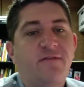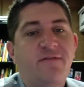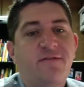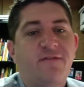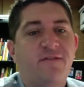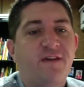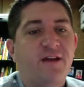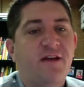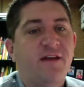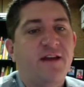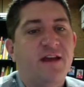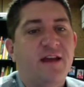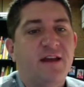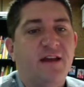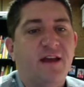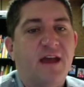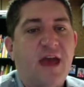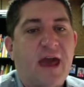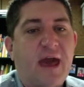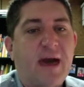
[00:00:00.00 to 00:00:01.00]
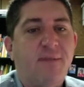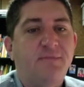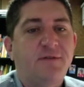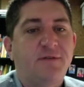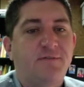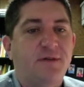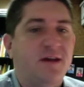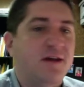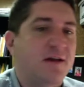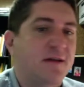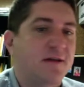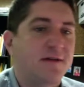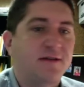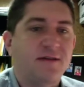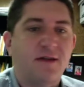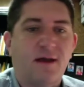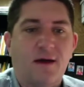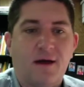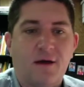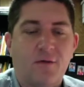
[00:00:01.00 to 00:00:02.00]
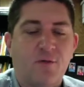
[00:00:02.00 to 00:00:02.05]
fill in gaps because